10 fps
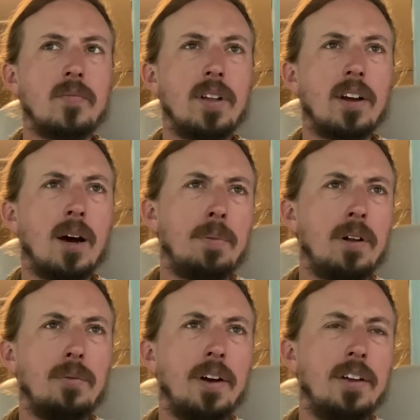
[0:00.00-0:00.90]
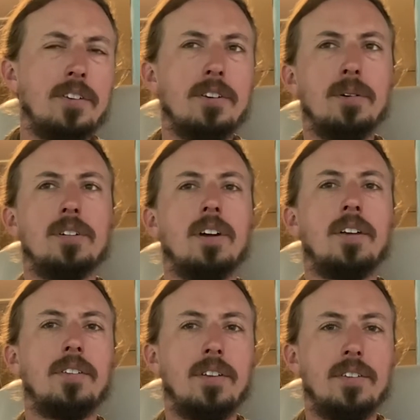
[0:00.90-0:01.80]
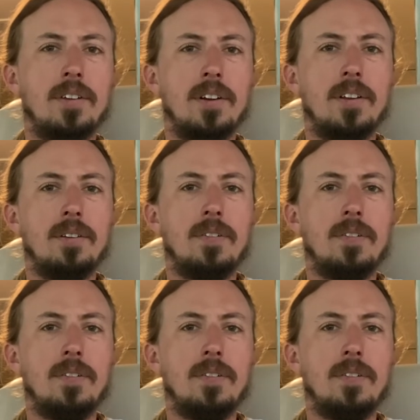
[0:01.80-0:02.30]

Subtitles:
couple of ways to address this. The